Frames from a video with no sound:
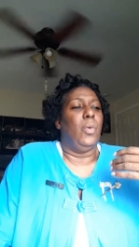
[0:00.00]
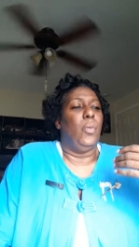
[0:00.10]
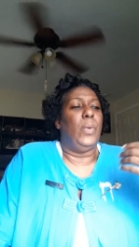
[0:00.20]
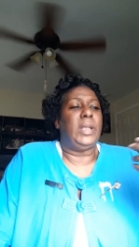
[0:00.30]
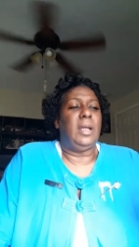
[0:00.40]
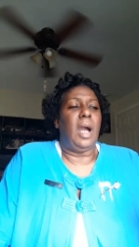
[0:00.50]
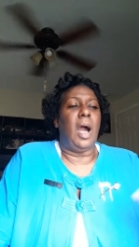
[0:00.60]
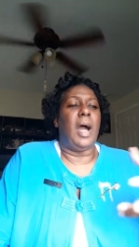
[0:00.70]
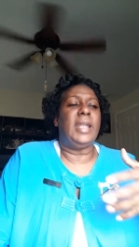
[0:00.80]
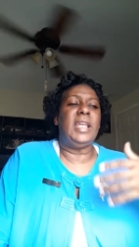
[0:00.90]
with
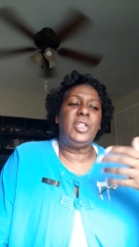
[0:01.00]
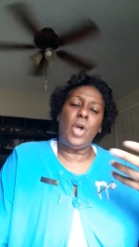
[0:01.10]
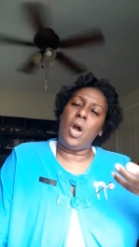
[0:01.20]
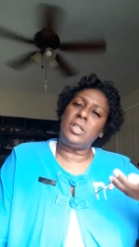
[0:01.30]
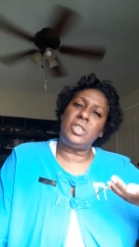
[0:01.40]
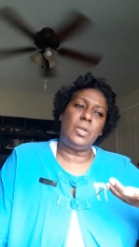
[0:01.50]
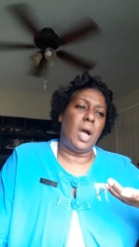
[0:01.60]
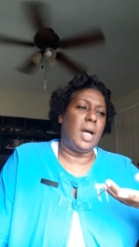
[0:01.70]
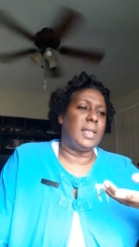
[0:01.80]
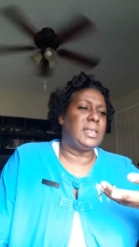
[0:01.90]
God, He talks to
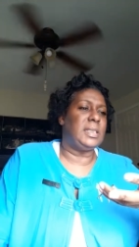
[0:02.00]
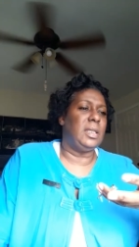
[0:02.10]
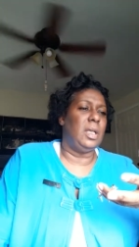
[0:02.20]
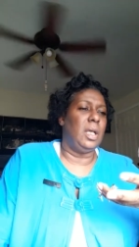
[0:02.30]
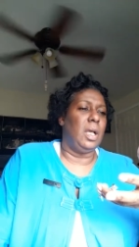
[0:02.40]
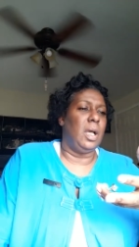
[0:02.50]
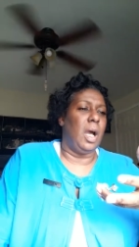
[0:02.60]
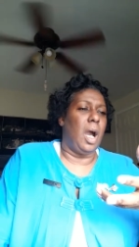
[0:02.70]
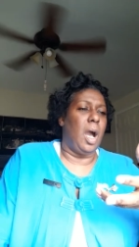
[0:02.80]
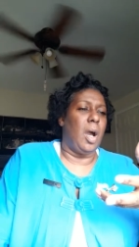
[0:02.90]
us
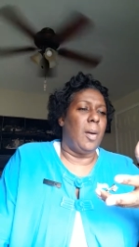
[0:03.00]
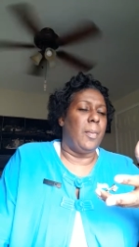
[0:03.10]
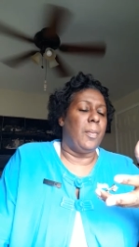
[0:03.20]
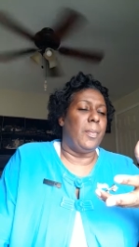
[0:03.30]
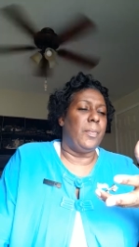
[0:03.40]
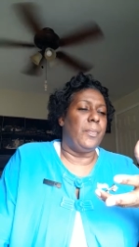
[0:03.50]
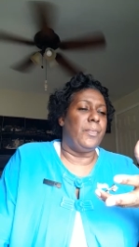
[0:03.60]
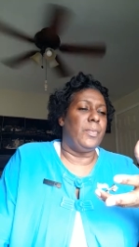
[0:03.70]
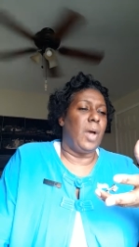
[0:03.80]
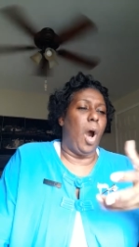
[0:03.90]
um,
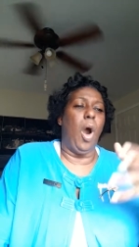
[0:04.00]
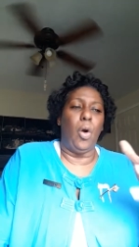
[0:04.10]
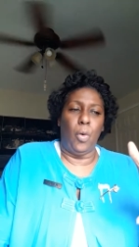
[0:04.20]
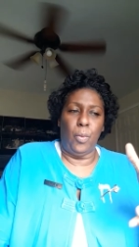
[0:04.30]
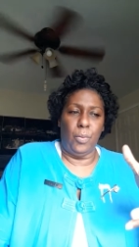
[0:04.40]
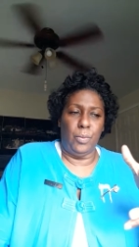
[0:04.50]
all,